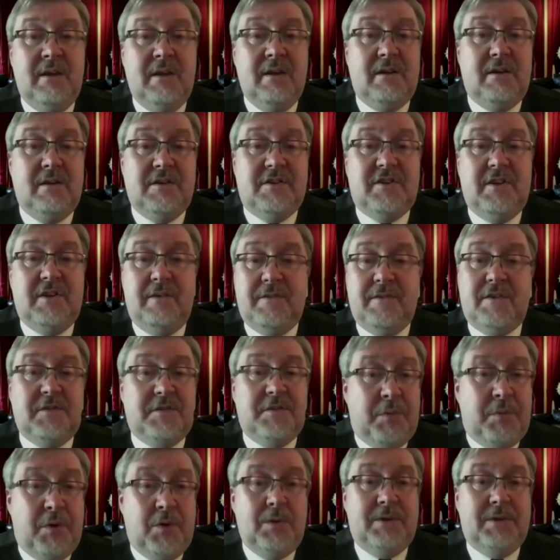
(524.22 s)
Conservatives
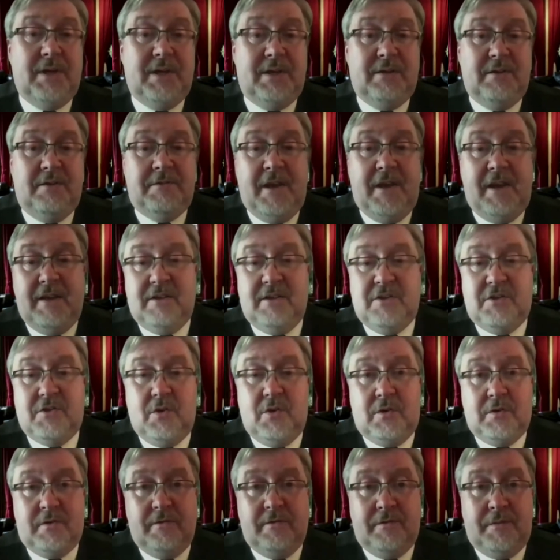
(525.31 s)
pull down the fairness
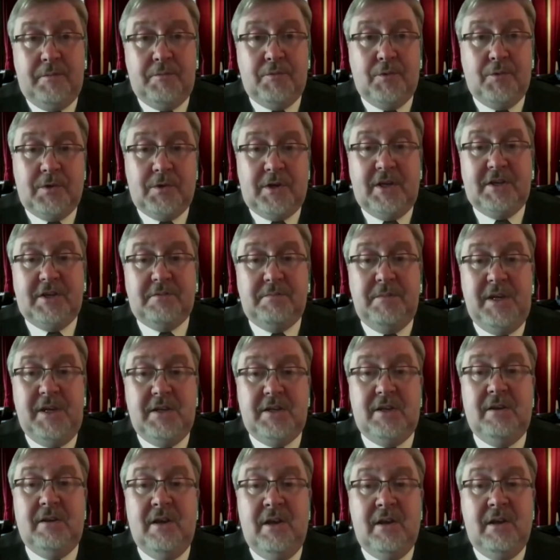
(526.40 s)
doctrine for broadcast
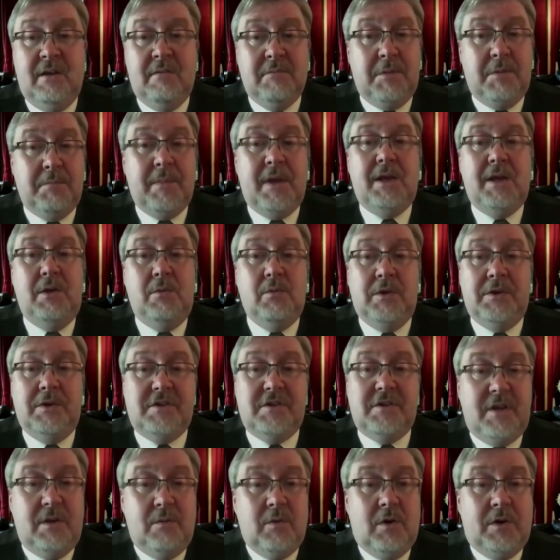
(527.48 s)
media, but many want to
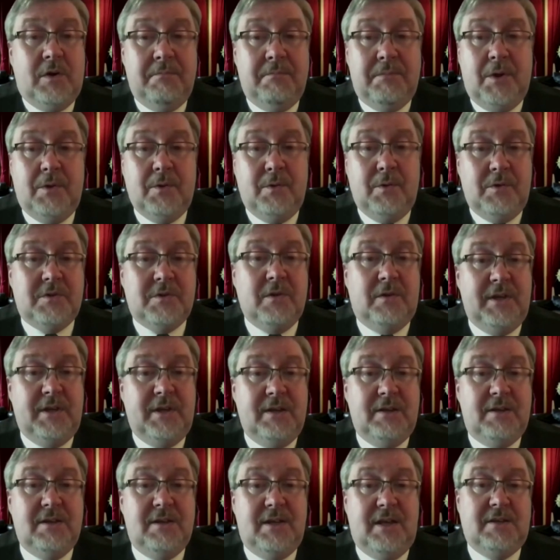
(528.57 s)
see one imposed on the
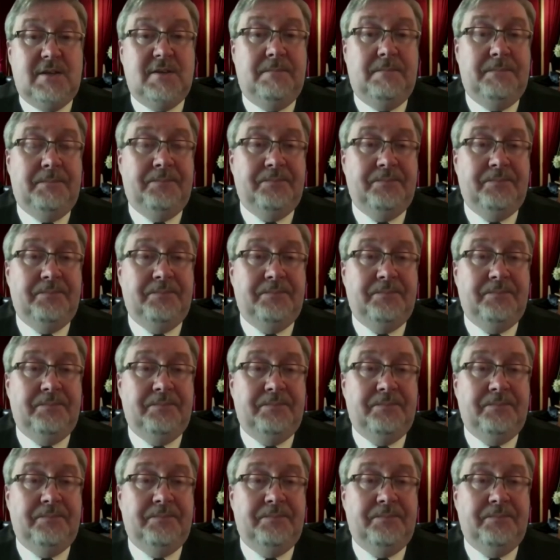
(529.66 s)
internet.